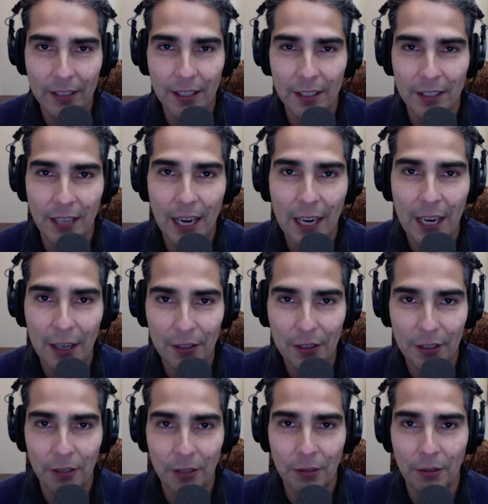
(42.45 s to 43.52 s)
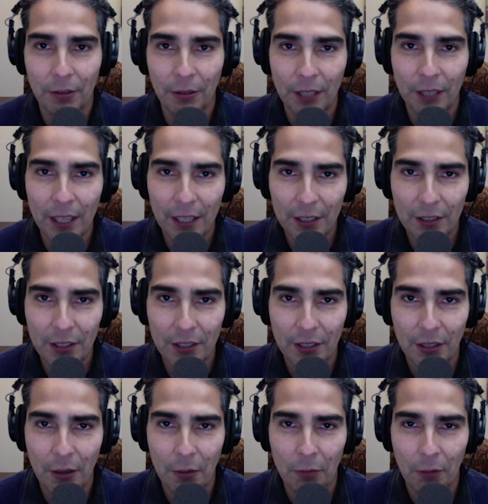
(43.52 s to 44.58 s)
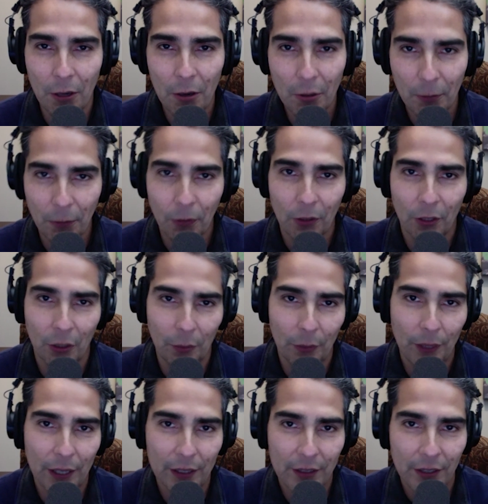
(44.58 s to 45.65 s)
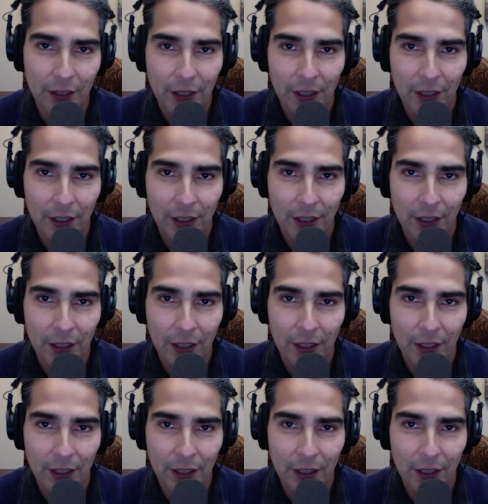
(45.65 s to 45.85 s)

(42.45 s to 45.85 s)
desire to kind of just go rogue for a little bit.